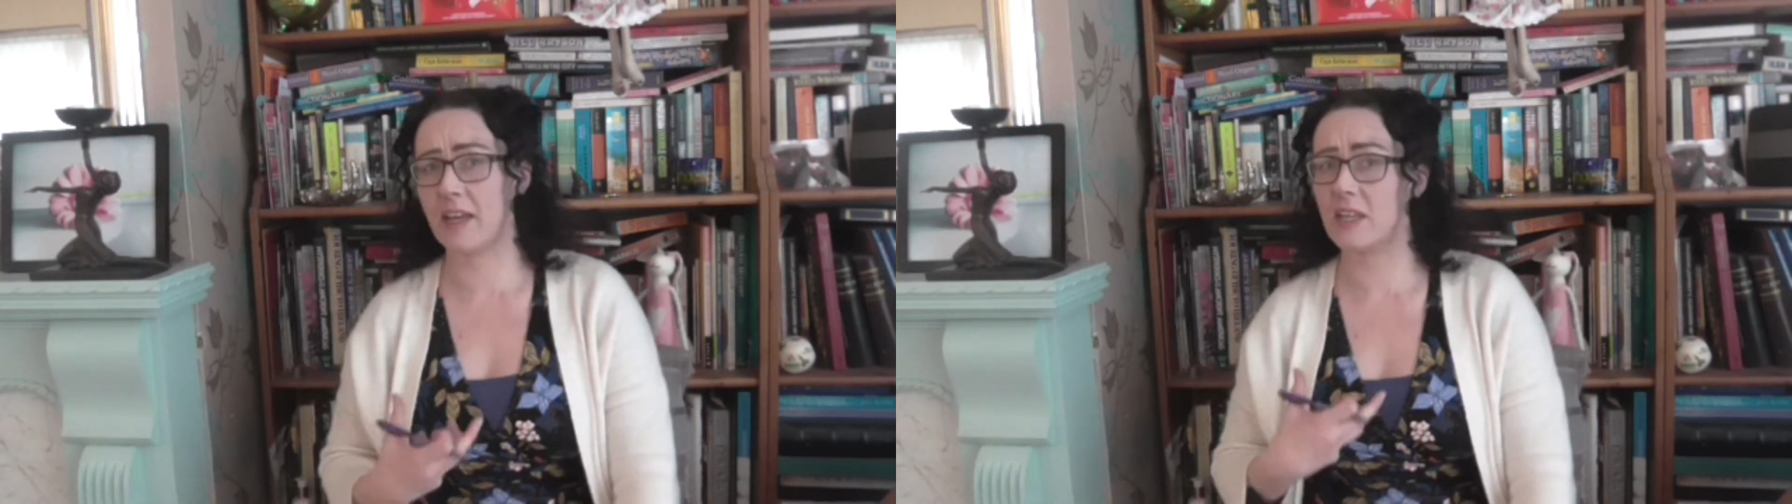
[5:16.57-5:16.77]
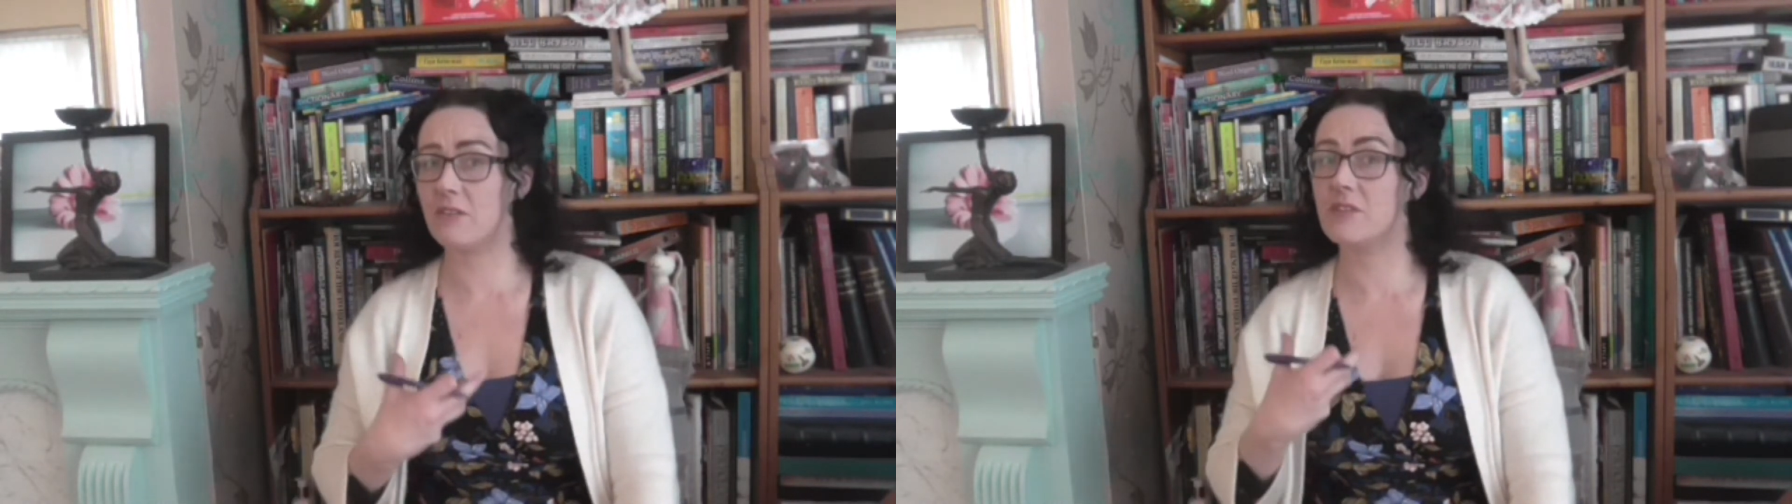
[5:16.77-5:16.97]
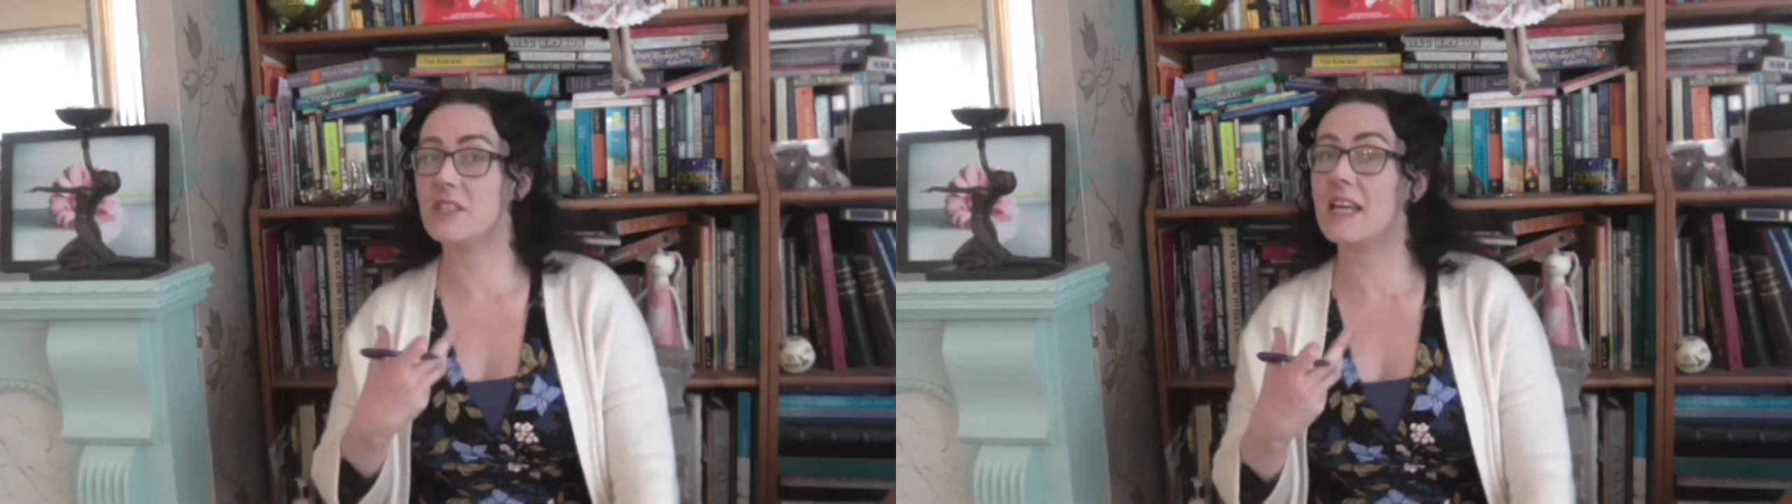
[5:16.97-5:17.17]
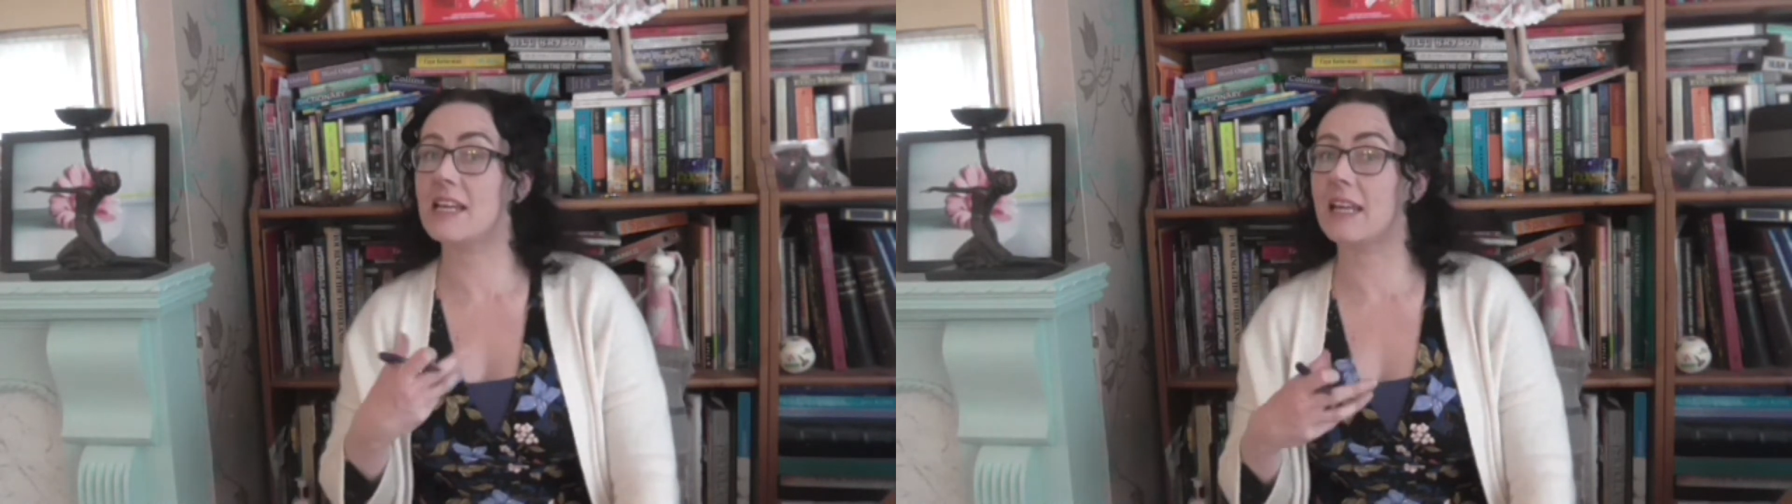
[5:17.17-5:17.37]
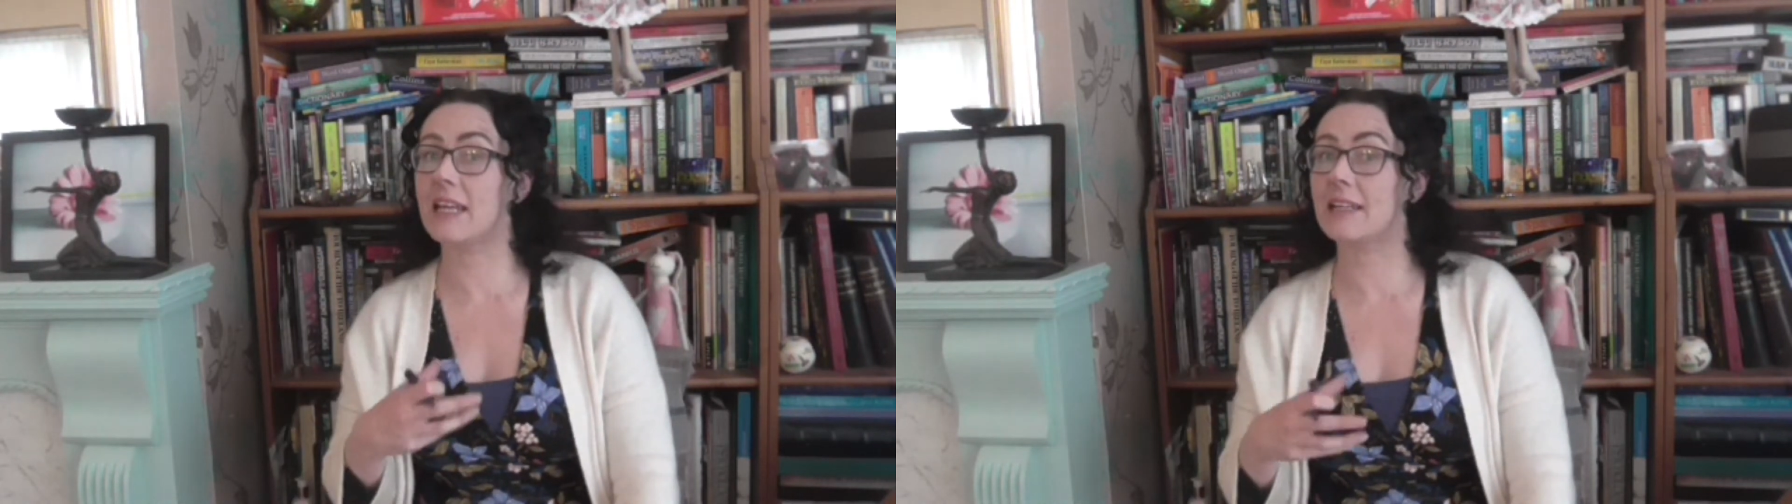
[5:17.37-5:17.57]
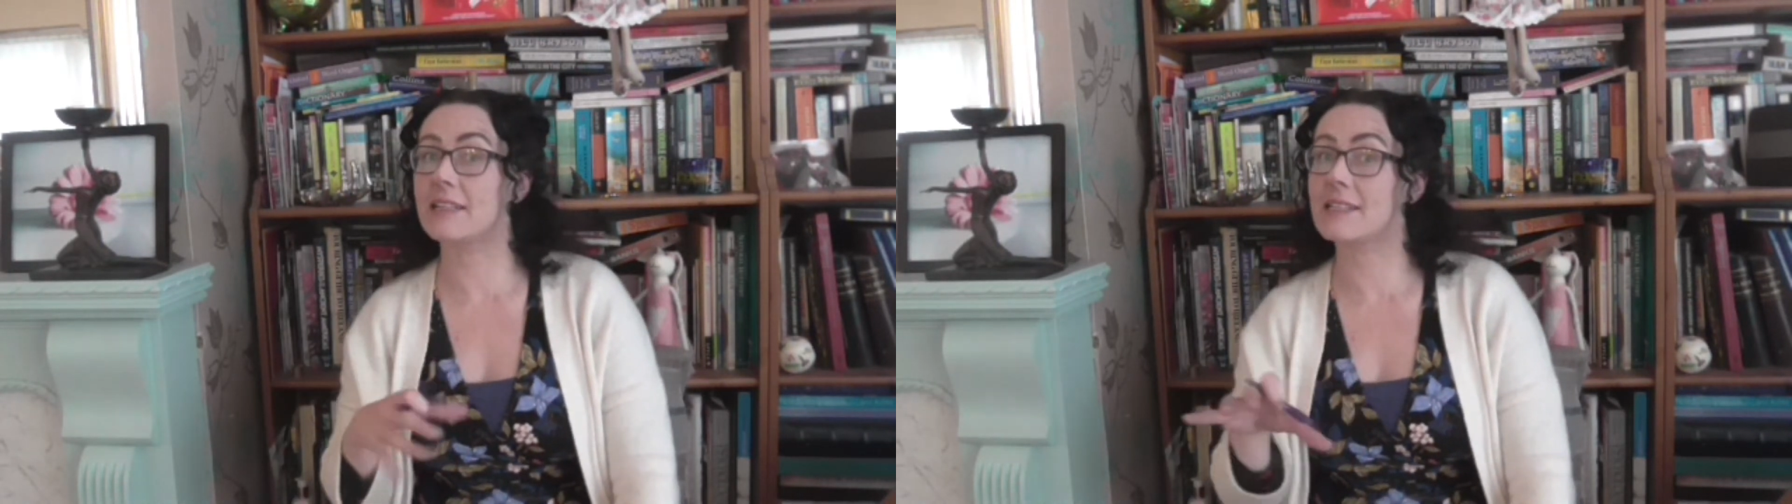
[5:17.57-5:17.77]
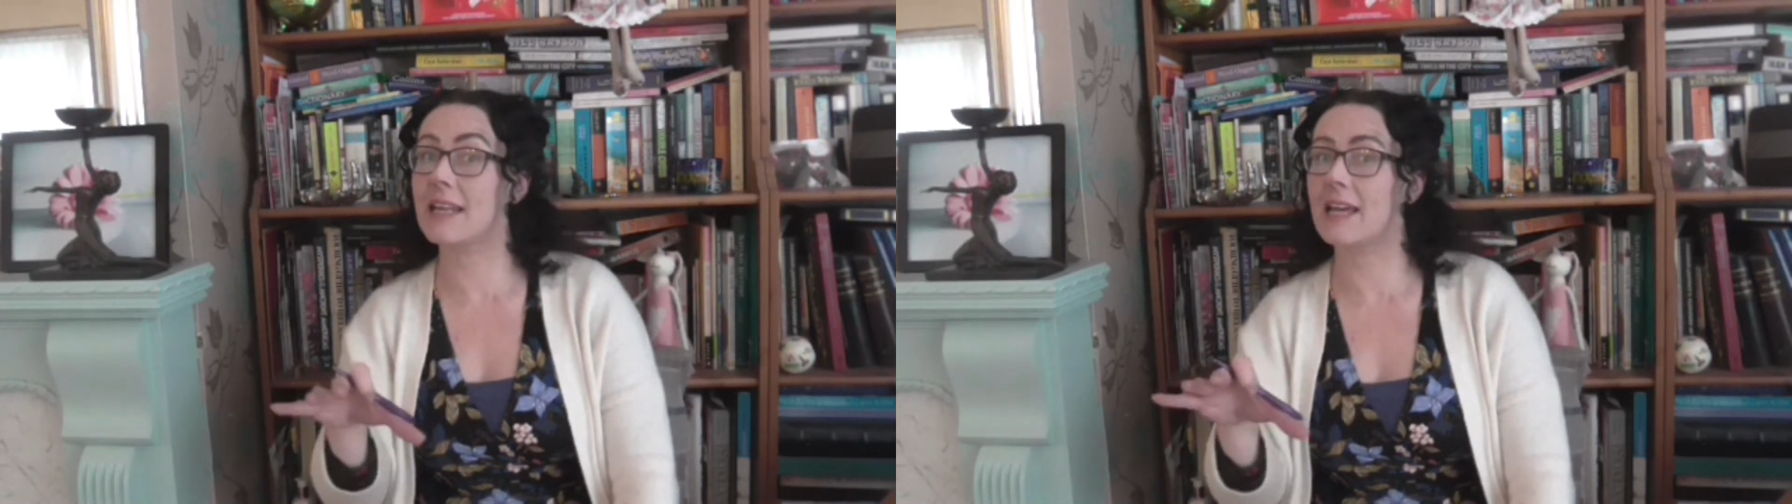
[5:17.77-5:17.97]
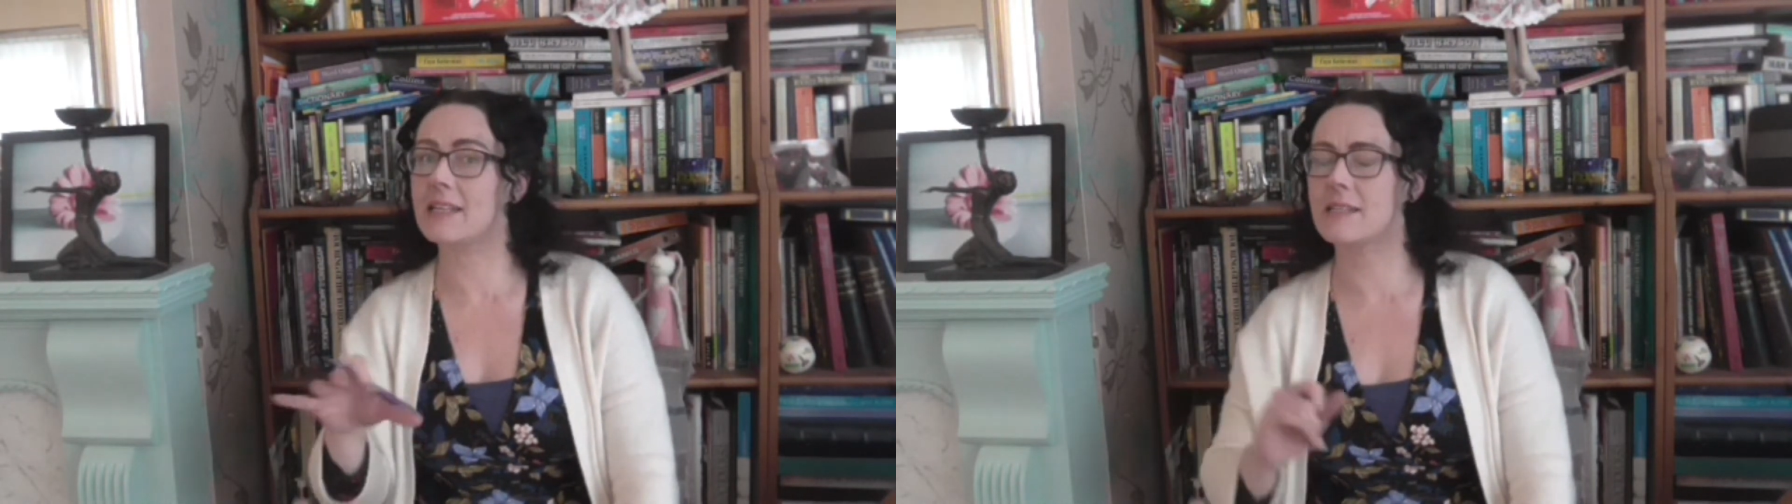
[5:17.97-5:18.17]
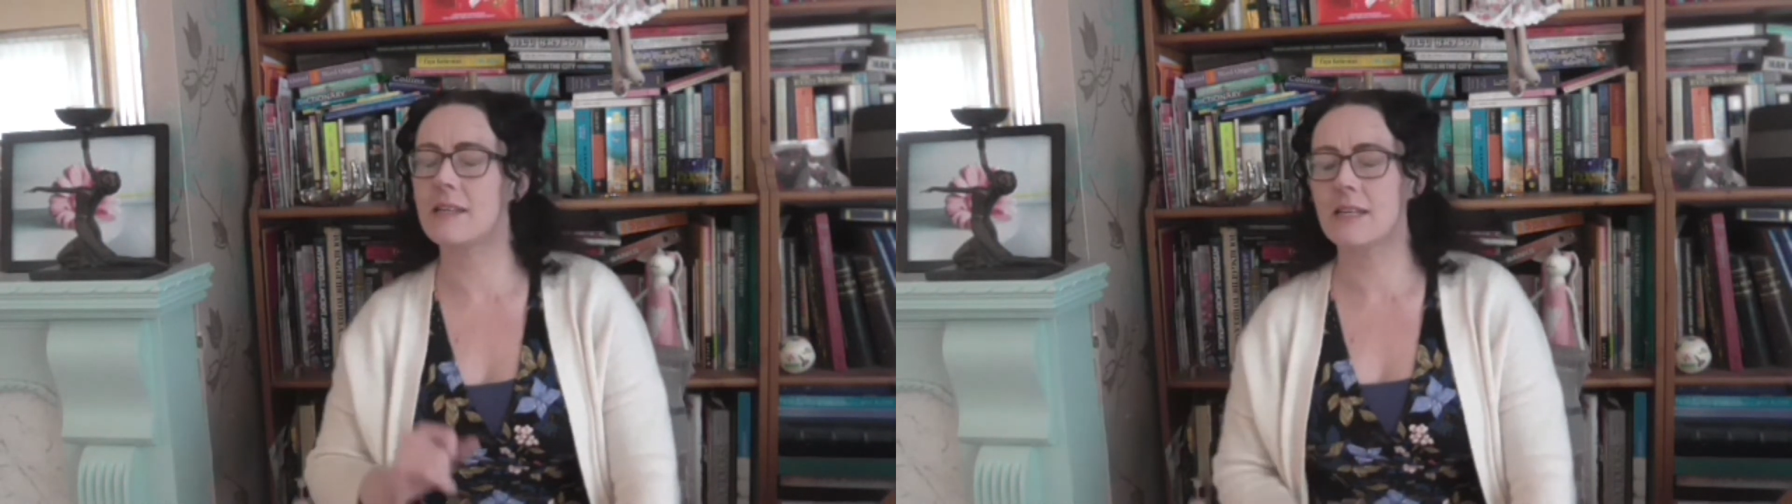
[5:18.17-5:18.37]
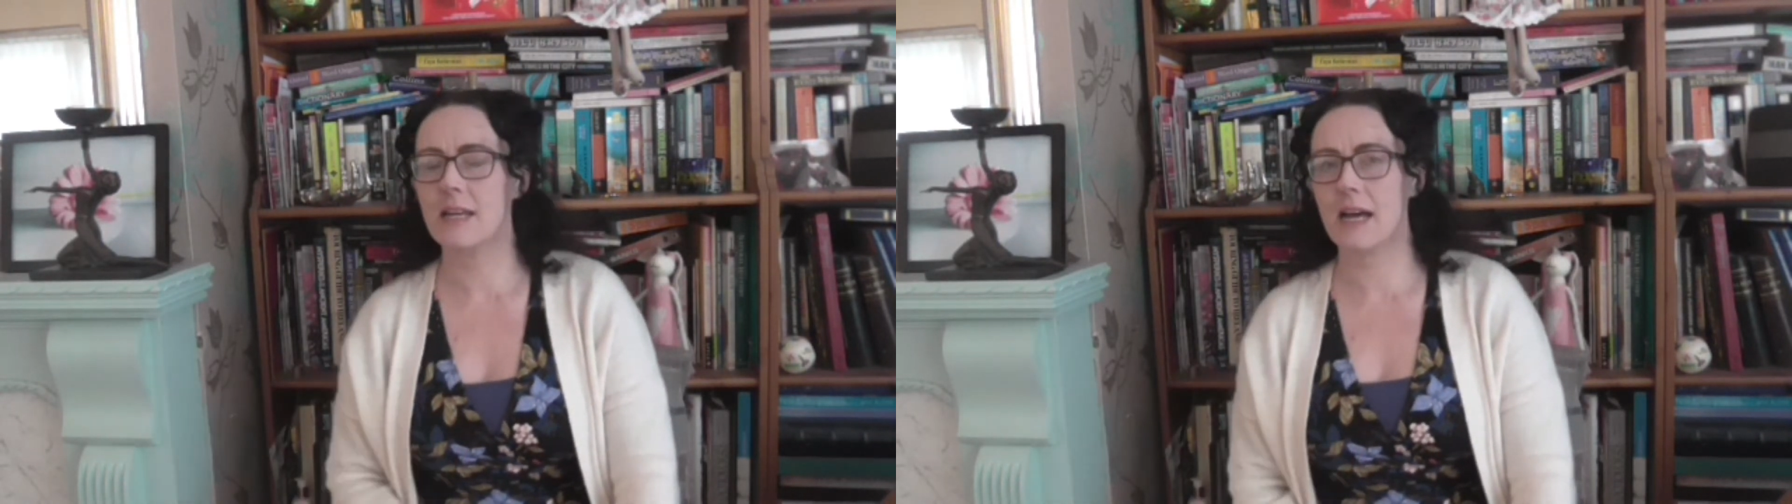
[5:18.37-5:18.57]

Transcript: that you've seen a little slice